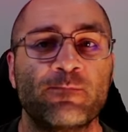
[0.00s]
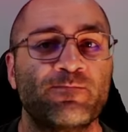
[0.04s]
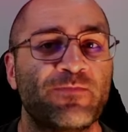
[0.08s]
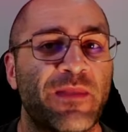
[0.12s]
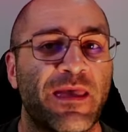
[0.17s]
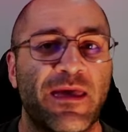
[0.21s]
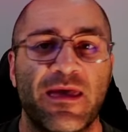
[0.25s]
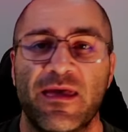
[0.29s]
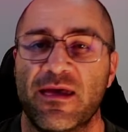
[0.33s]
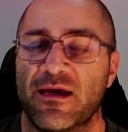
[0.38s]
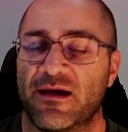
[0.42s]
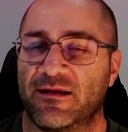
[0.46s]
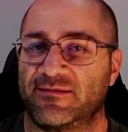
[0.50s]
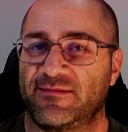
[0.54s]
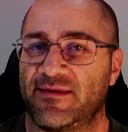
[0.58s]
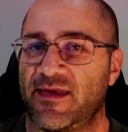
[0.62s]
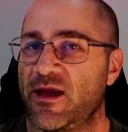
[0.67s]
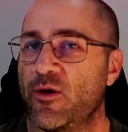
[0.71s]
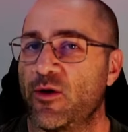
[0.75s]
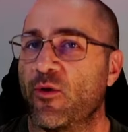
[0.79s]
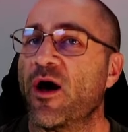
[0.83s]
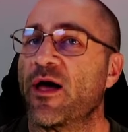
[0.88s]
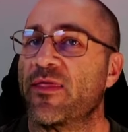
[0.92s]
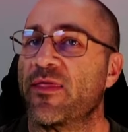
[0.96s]
I'll tell you what,
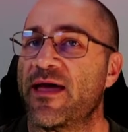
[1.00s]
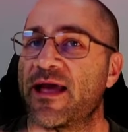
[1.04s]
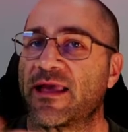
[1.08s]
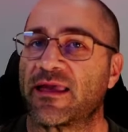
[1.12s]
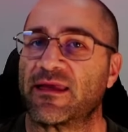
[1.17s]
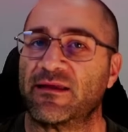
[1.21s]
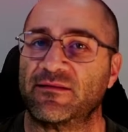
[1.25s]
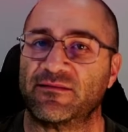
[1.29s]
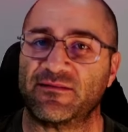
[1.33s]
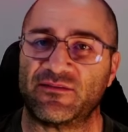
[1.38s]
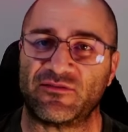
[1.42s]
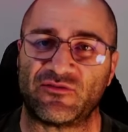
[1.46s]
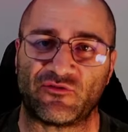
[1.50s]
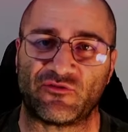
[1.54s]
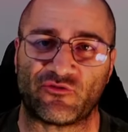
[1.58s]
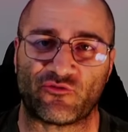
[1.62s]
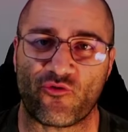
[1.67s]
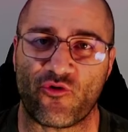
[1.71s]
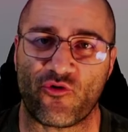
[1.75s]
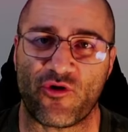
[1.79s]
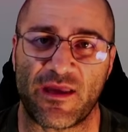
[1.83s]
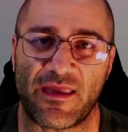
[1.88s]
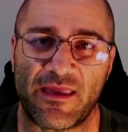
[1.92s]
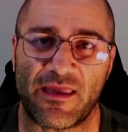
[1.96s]
that can
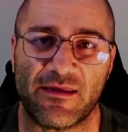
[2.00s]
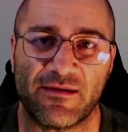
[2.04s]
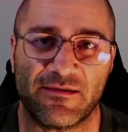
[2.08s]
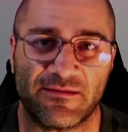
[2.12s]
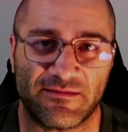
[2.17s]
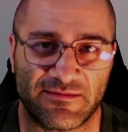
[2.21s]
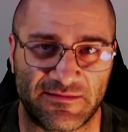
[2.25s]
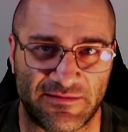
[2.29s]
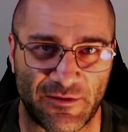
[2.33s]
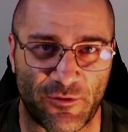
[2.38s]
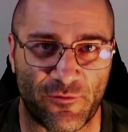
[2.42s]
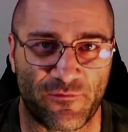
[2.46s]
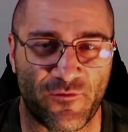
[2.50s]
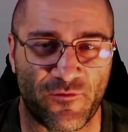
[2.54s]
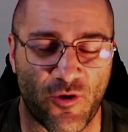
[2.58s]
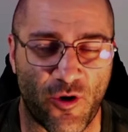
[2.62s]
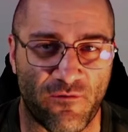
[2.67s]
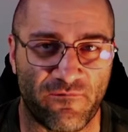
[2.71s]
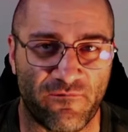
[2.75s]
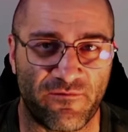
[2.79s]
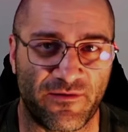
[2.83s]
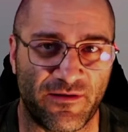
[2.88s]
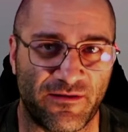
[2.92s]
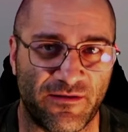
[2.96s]
destroy
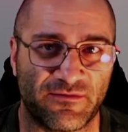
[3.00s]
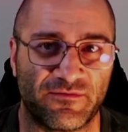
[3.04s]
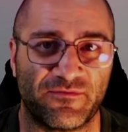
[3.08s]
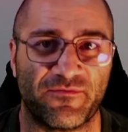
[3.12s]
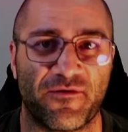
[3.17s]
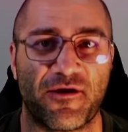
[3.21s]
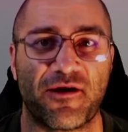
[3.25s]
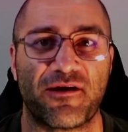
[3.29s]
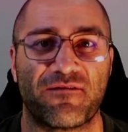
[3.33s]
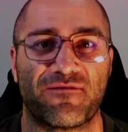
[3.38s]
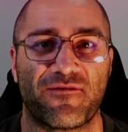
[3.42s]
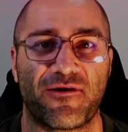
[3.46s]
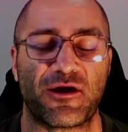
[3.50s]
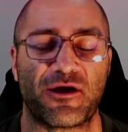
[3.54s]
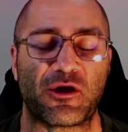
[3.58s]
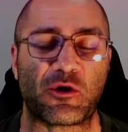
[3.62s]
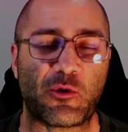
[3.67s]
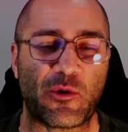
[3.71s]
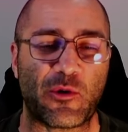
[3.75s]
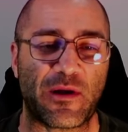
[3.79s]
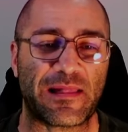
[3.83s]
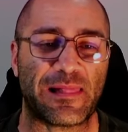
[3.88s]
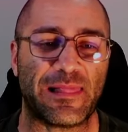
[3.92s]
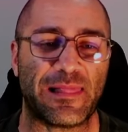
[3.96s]
self-confidence very, very
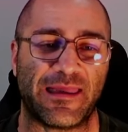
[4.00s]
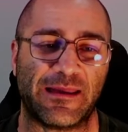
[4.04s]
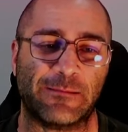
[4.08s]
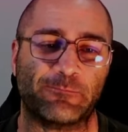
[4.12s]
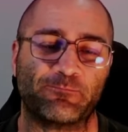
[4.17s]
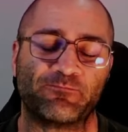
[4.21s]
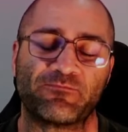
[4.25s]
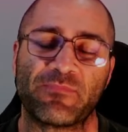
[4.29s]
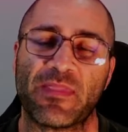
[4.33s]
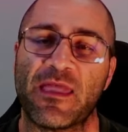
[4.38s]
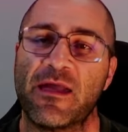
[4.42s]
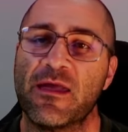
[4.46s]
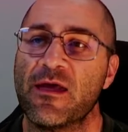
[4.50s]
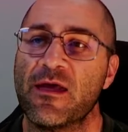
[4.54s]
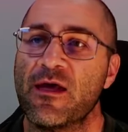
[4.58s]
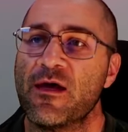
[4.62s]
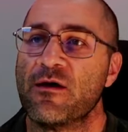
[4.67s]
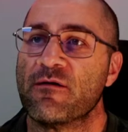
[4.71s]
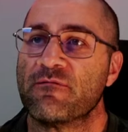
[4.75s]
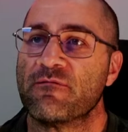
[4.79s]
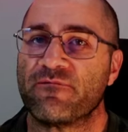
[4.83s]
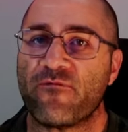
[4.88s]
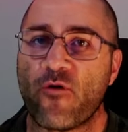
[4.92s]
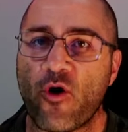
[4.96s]
quickly.
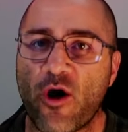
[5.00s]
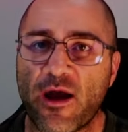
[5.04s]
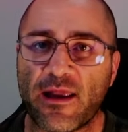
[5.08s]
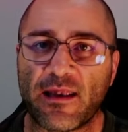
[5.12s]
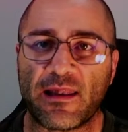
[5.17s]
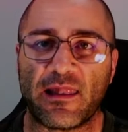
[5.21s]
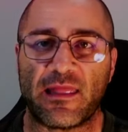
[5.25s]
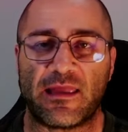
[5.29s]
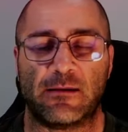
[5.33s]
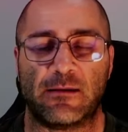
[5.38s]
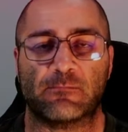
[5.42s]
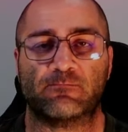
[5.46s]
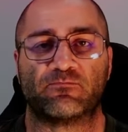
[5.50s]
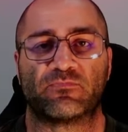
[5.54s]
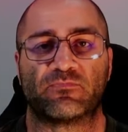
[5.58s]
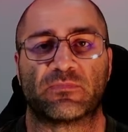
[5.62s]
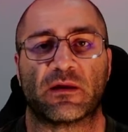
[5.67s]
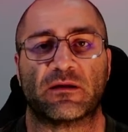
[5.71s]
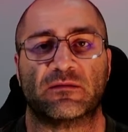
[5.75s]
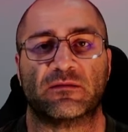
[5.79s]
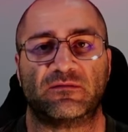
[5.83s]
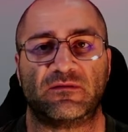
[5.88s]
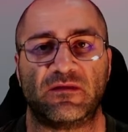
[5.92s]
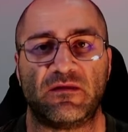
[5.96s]
Finally,
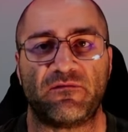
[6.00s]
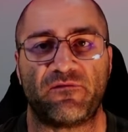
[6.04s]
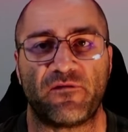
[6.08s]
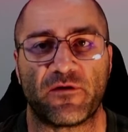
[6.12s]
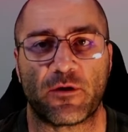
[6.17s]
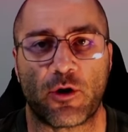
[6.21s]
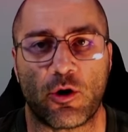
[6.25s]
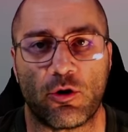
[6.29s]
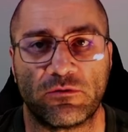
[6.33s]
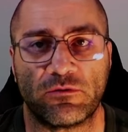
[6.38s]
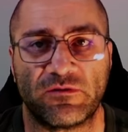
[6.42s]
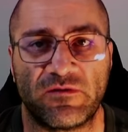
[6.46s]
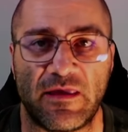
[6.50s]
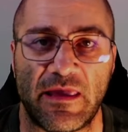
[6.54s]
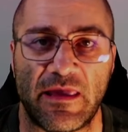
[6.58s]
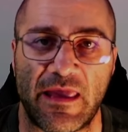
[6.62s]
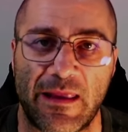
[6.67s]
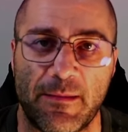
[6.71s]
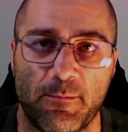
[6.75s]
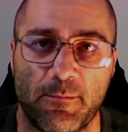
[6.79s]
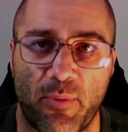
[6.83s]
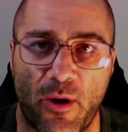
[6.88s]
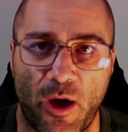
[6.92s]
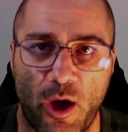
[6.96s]
difficulty in
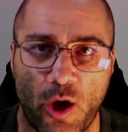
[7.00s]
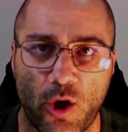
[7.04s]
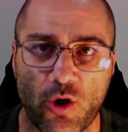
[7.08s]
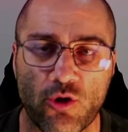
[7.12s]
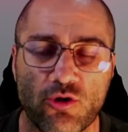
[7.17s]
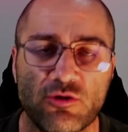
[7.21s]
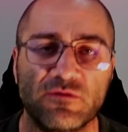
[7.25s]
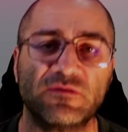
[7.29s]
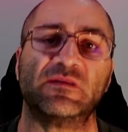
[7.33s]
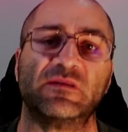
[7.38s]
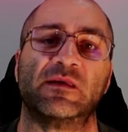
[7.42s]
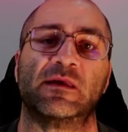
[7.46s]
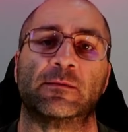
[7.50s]
posing.